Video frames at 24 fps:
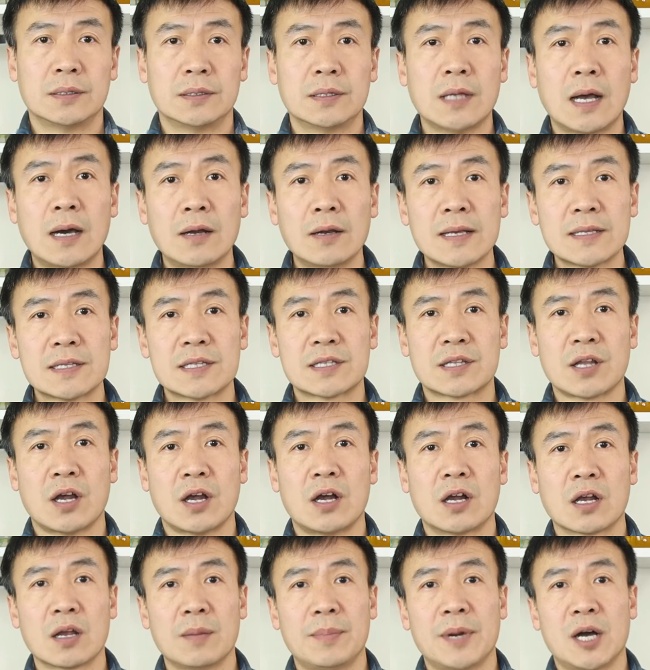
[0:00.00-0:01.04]
Now let's
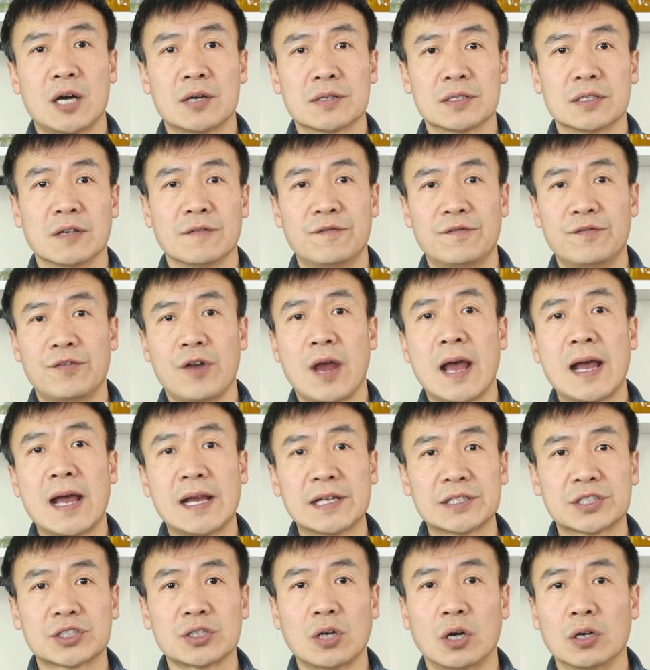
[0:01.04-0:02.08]
talk about the
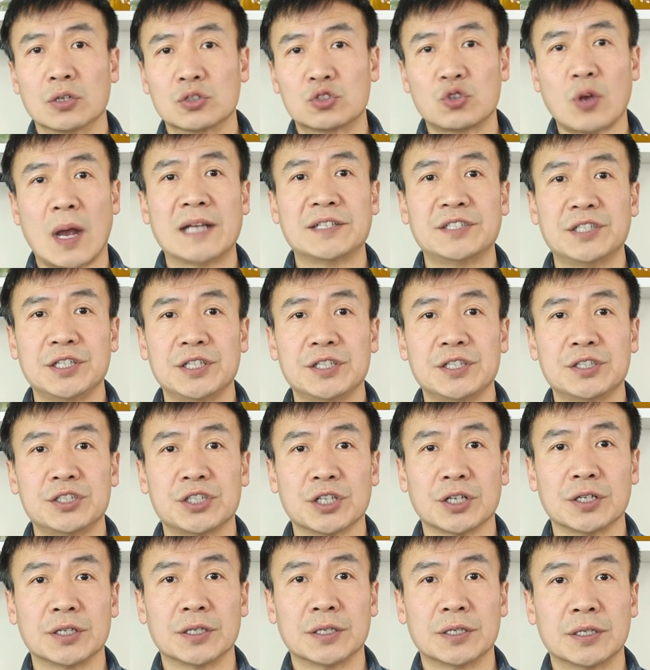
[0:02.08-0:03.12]
fresh or dry
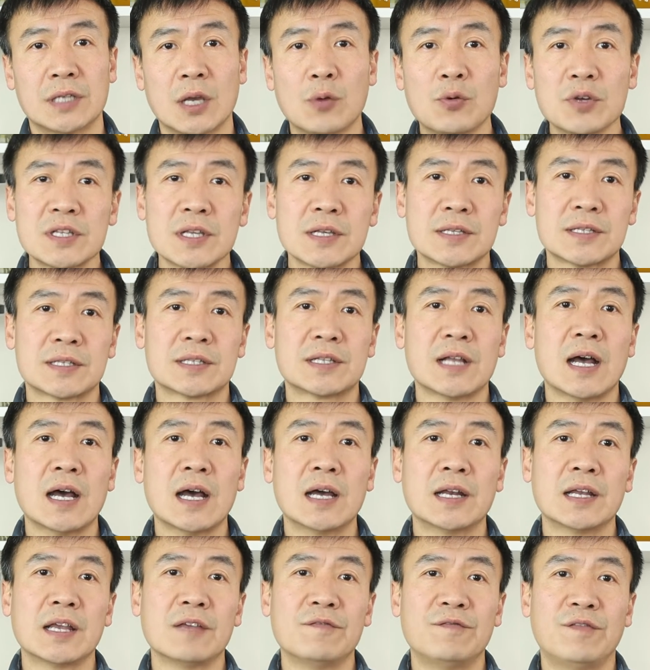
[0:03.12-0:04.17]
ginger. There was a
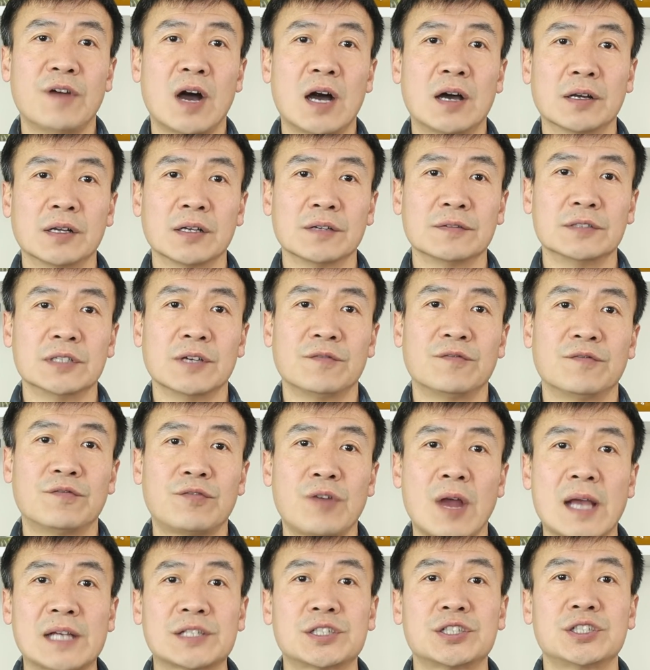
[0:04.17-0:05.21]
study found that the
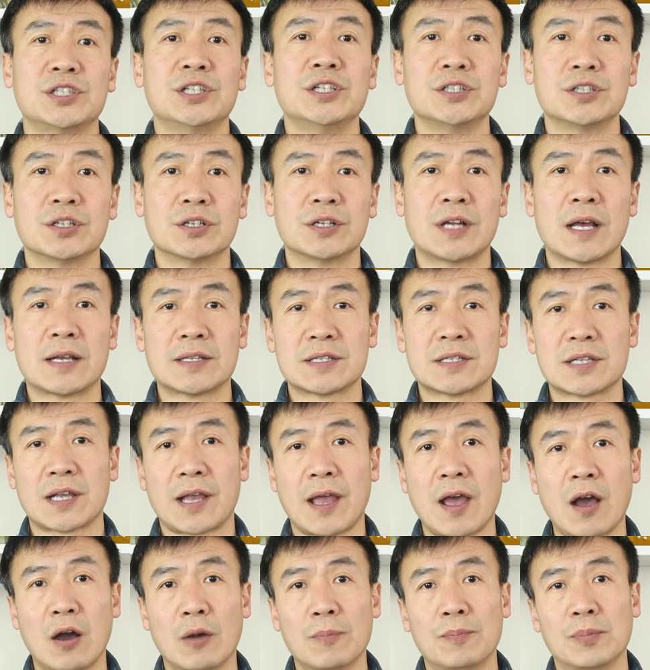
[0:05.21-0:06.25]
fresh ginger does
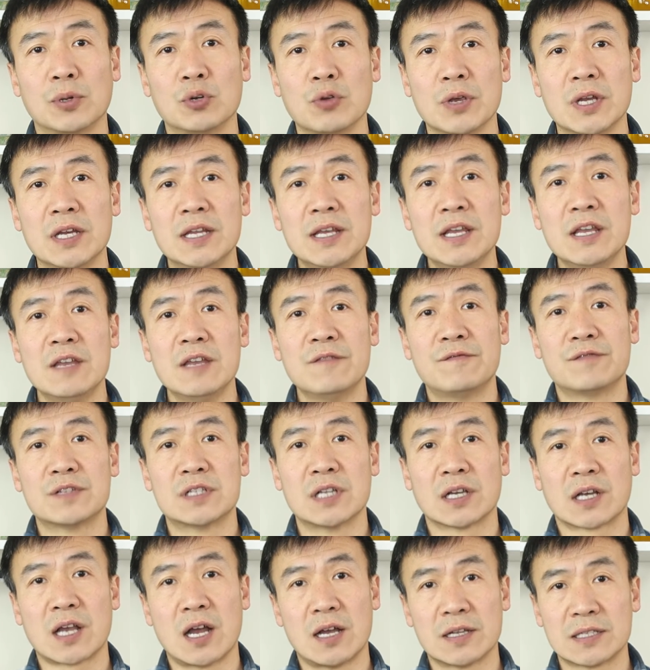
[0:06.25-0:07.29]
help relieve
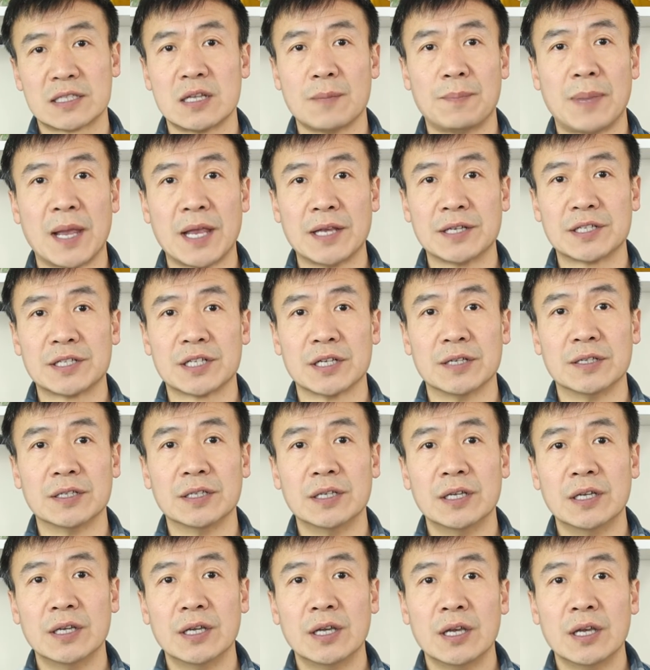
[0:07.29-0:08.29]
the constipation,